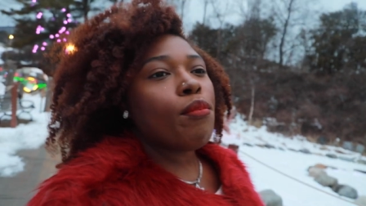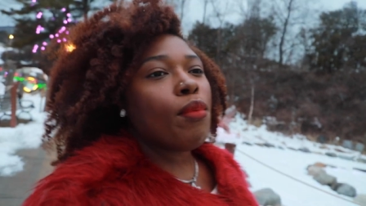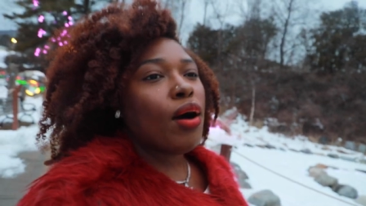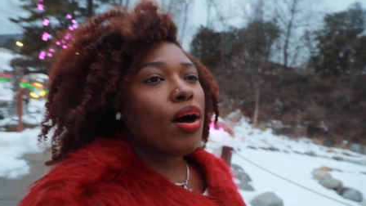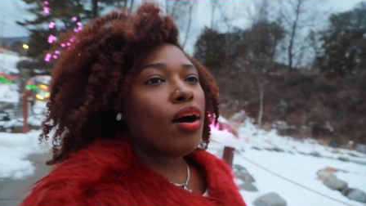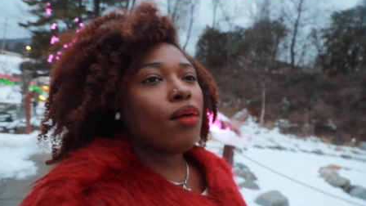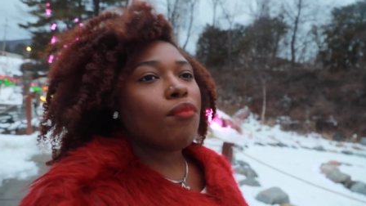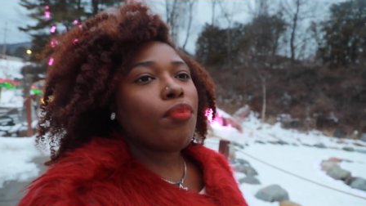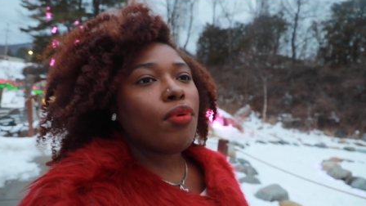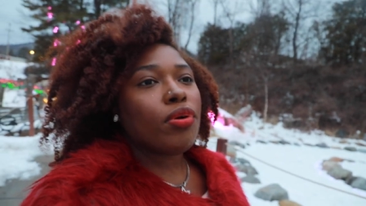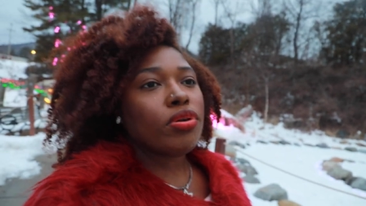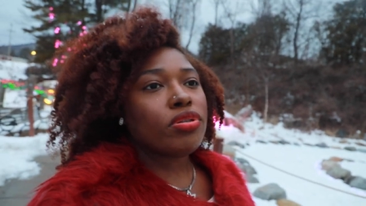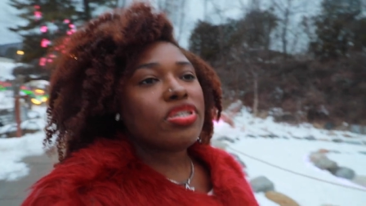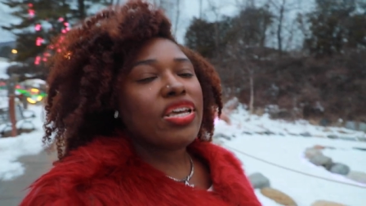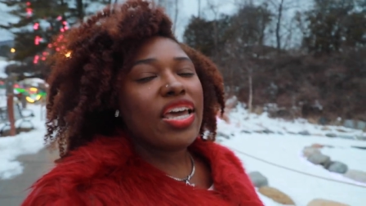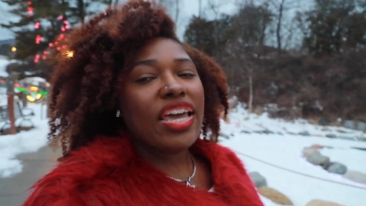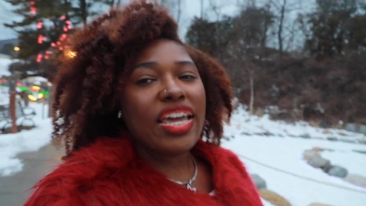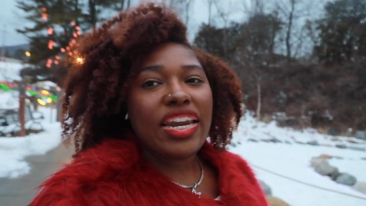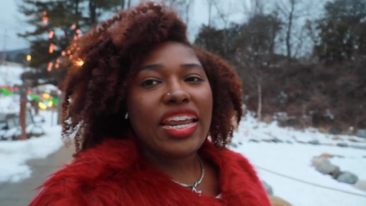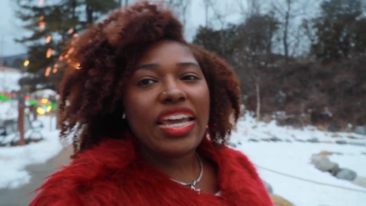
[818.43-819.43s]
a
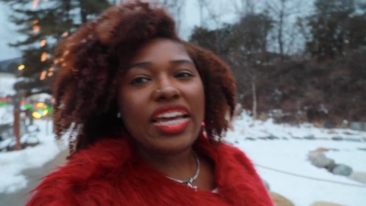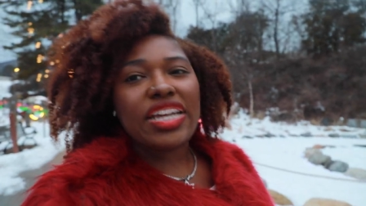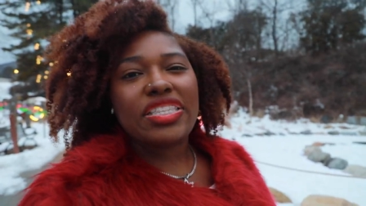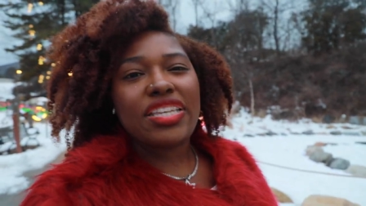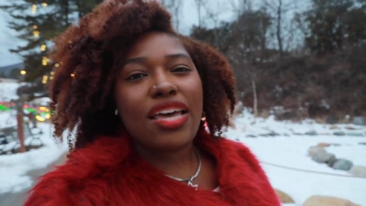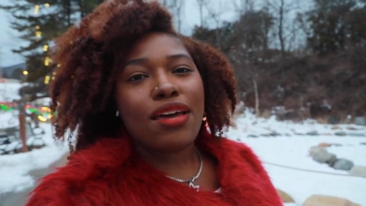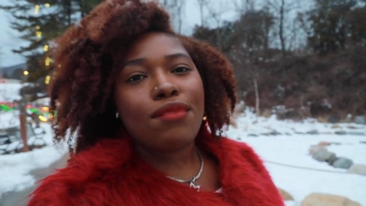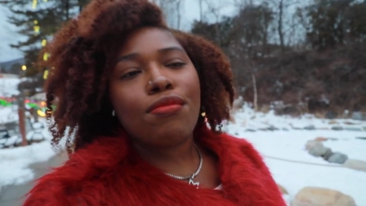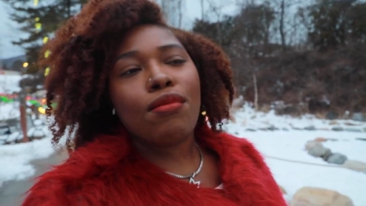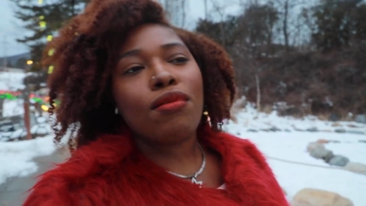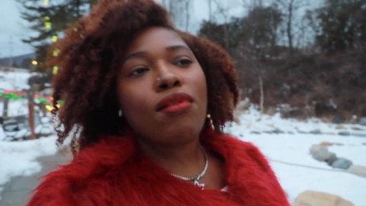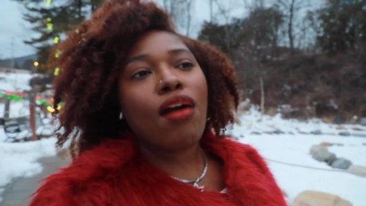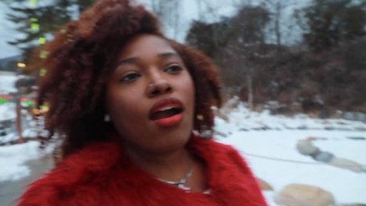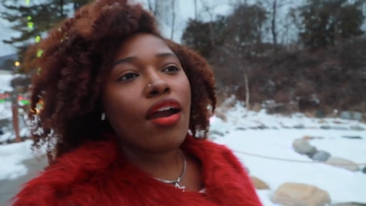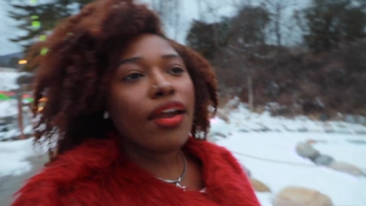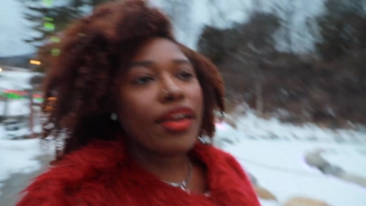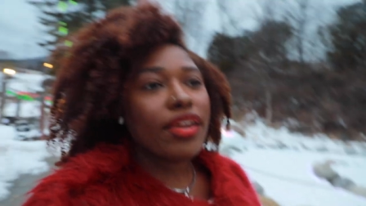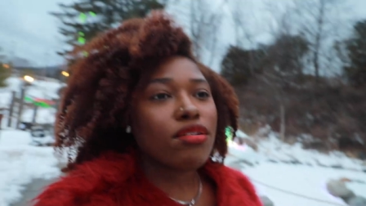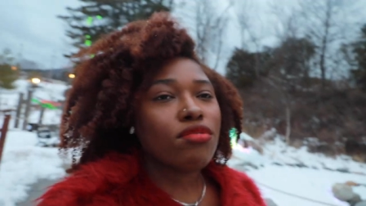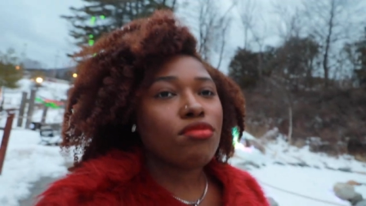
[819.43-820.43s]
botanic type of
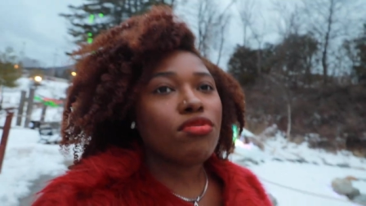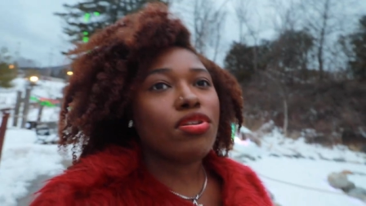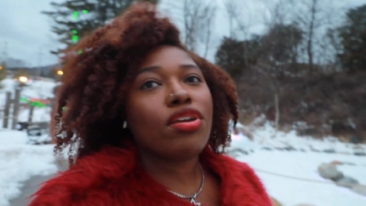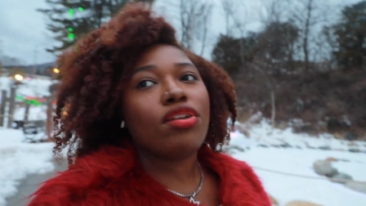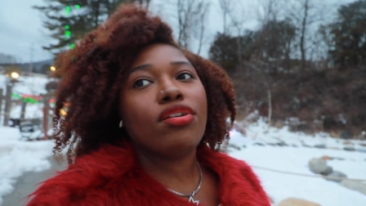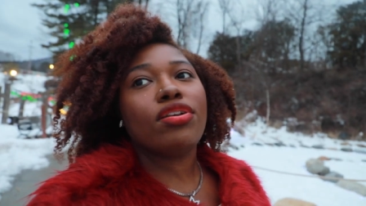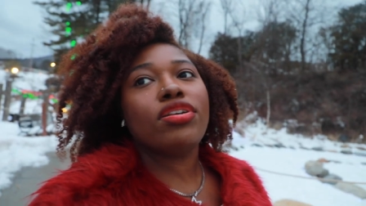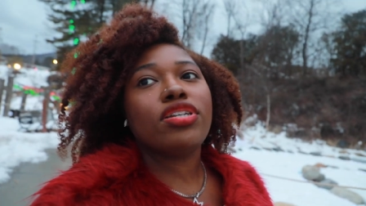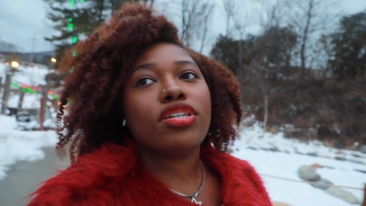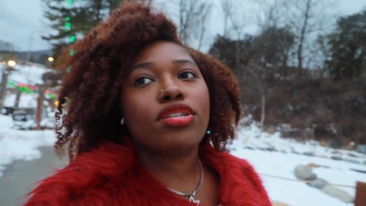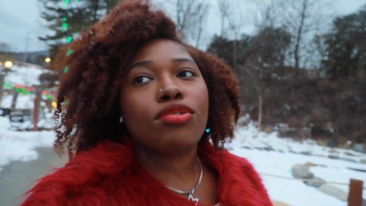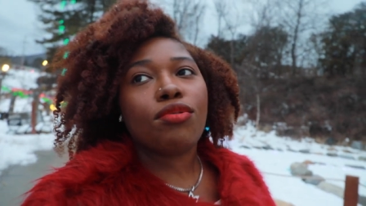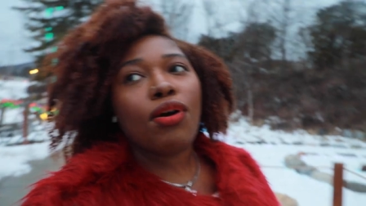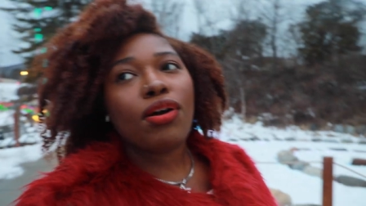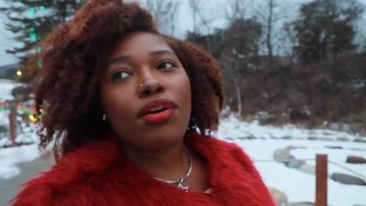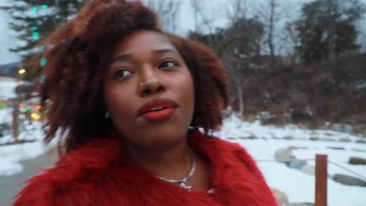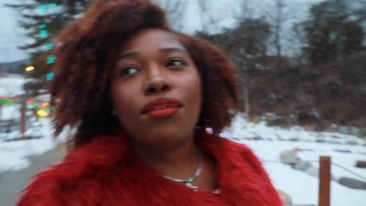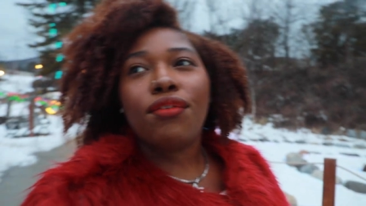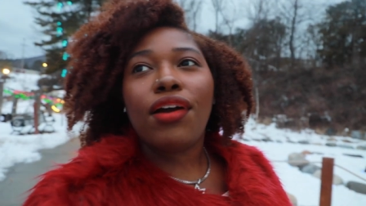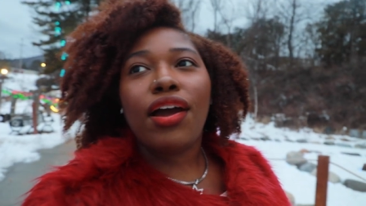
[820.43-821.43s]
garden, you literally just
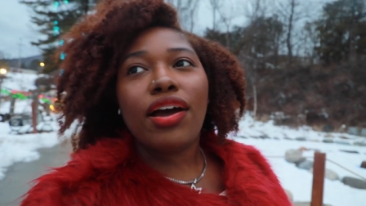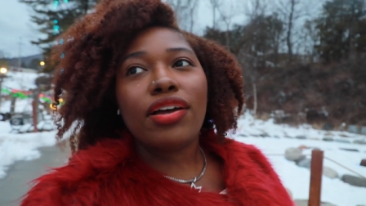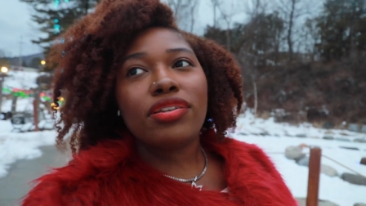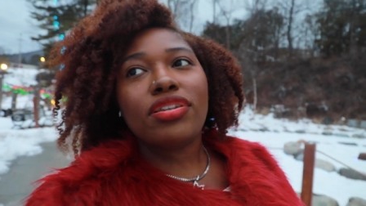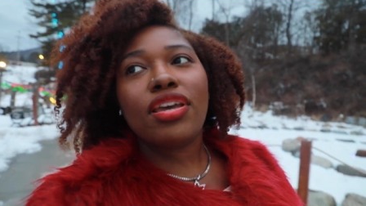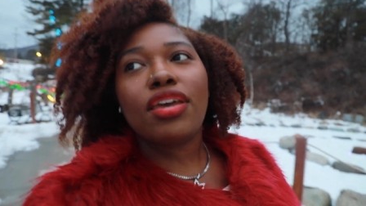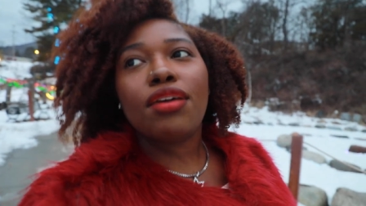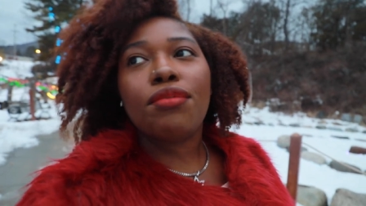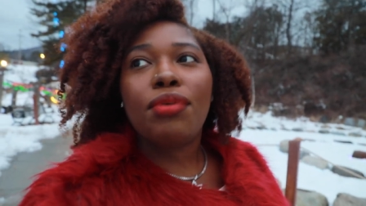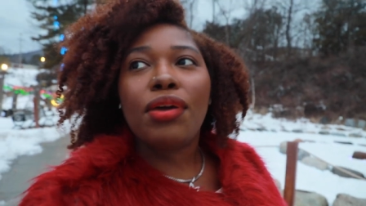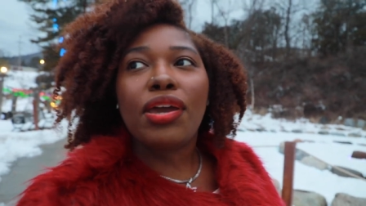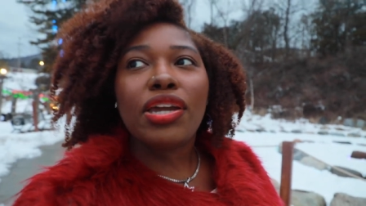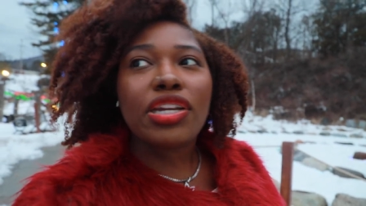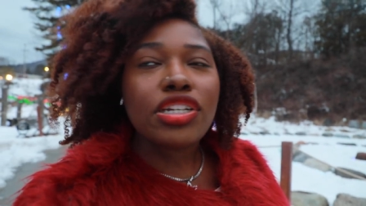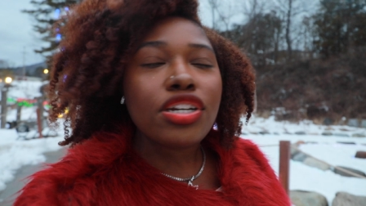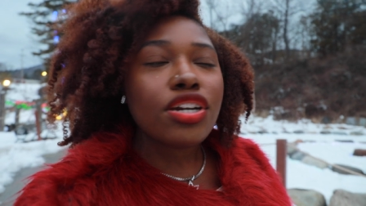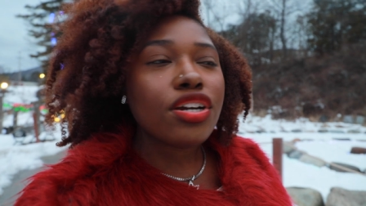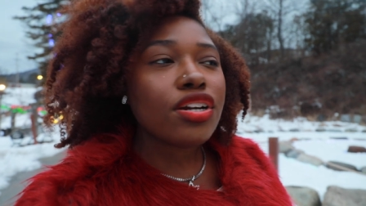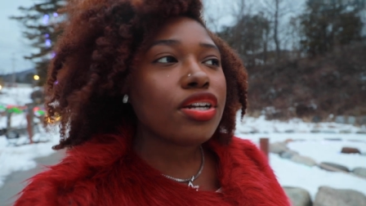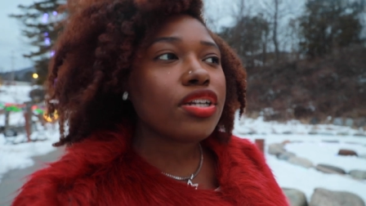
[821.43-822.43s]
walk around, take
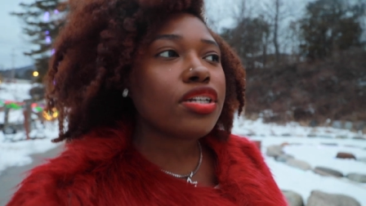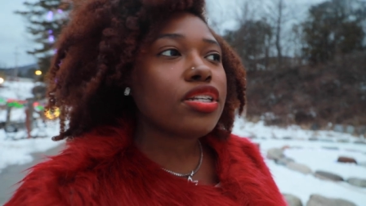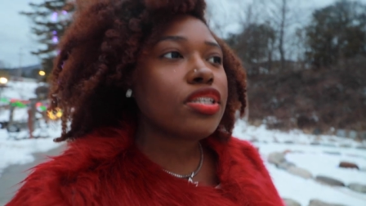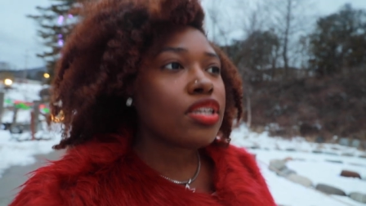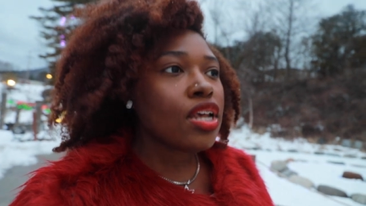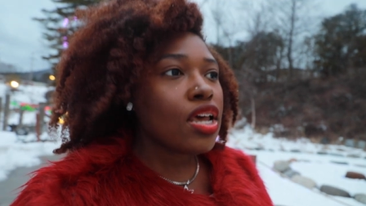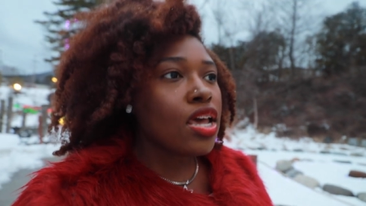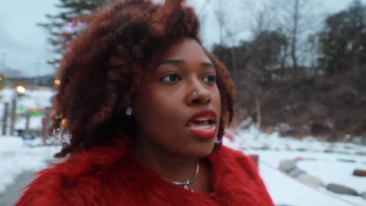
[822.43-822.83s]
pictures,